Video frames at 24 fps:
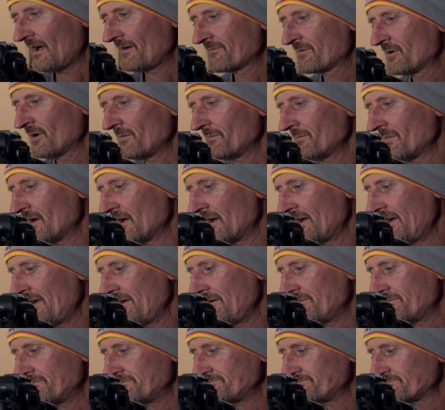got
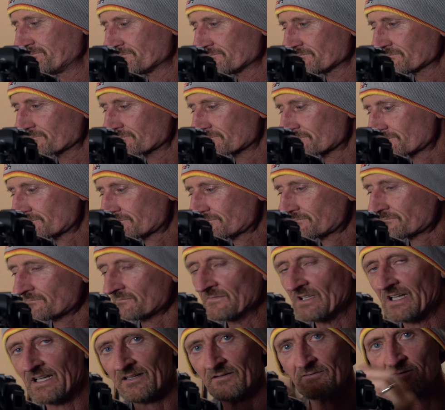one
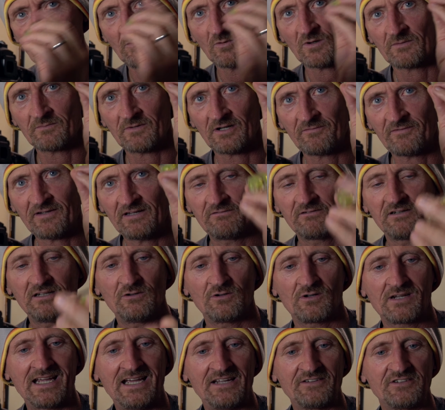of my favorite little
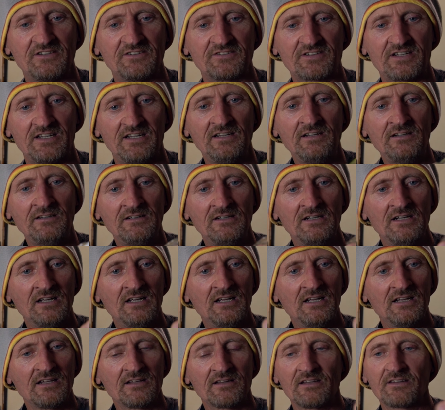gadgets here.
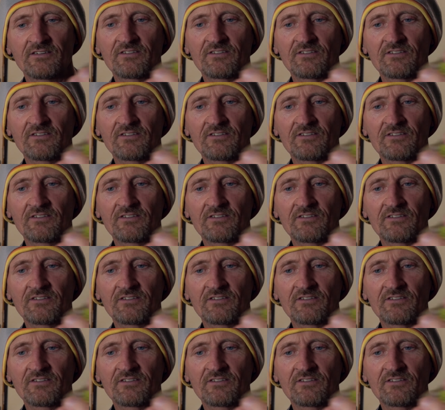This